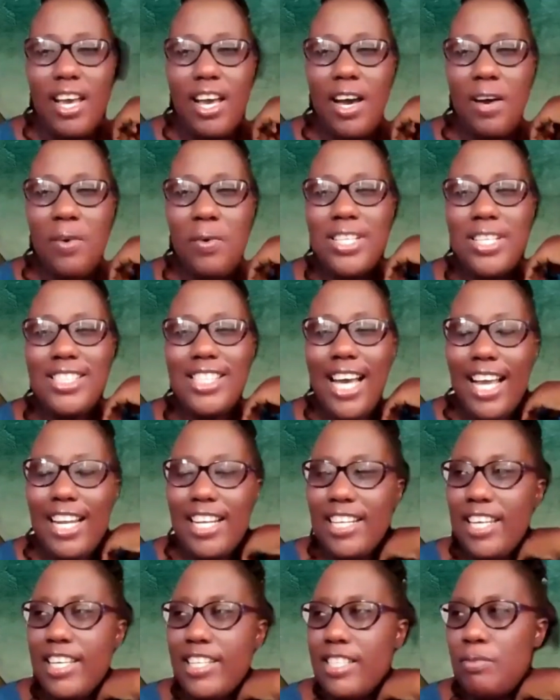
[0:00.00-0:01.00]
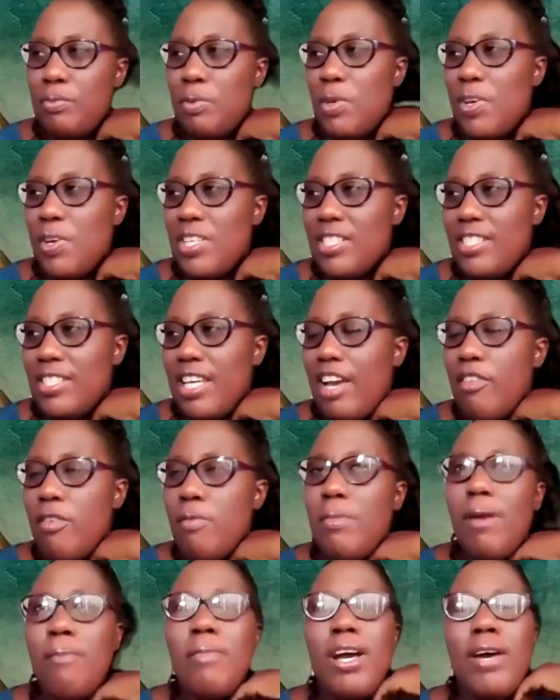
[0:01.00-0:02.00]
I want to add an experience here. I
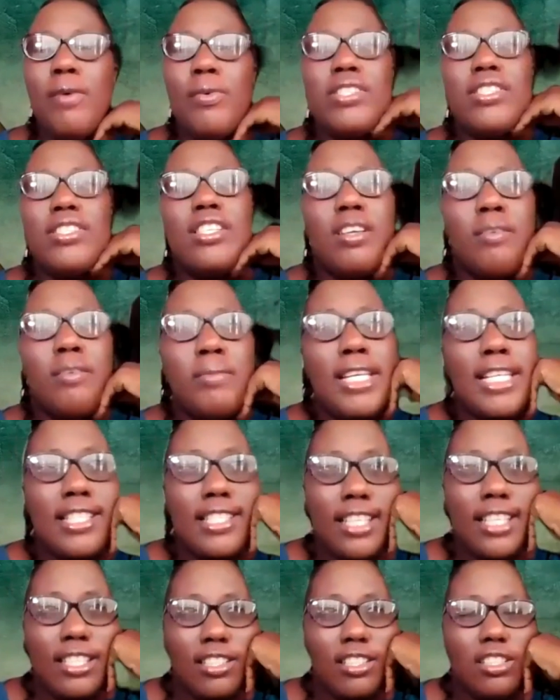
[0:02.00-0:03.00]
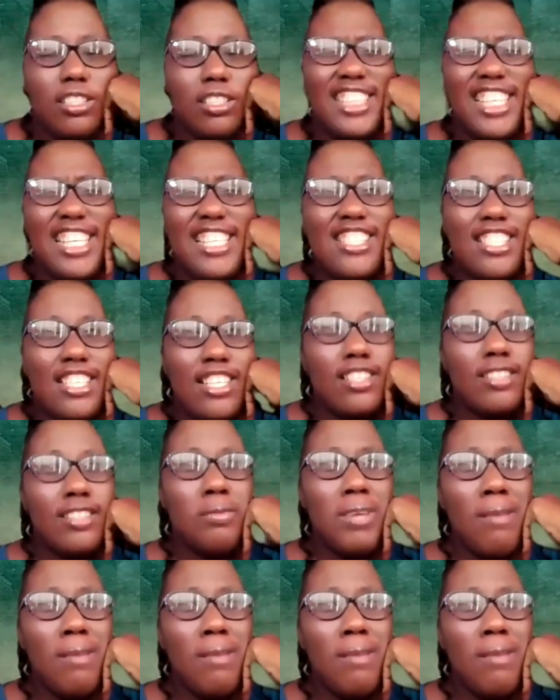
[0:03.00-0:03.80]
remember I was in a meeting this year,